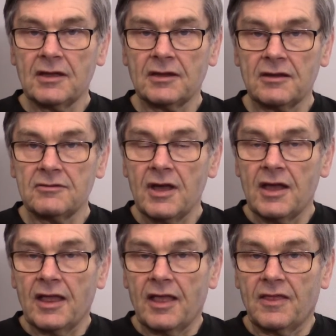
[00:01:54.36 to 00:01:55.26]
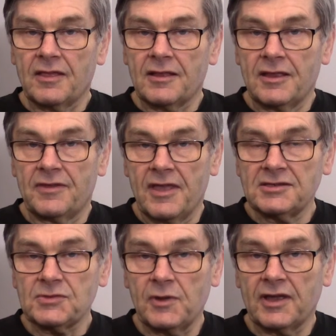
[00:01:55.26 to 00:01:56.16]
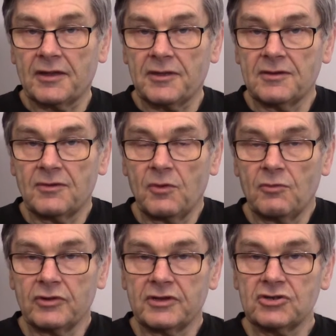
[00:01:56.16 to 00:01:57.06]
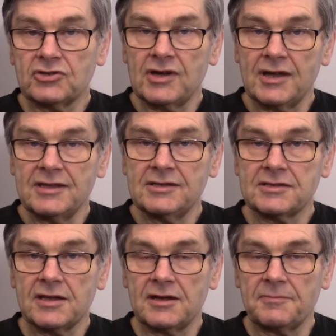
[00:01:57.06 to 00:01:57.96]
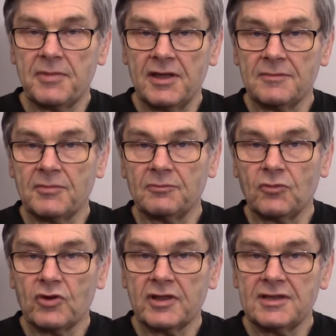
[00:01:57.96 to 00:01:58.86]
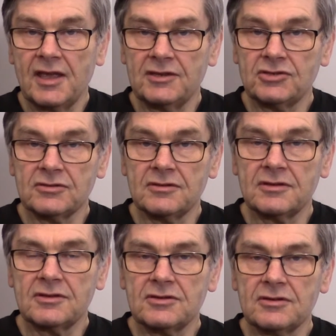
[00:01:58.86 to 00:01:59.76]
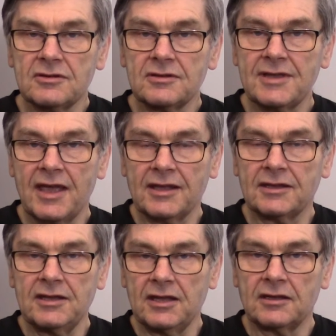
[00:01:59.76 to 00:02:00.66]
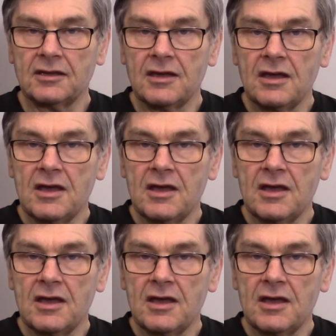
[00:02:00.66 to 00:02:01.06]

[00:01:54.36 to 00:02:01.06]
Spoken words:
Now this week I think we want to try and start paying a bit more attention to technique.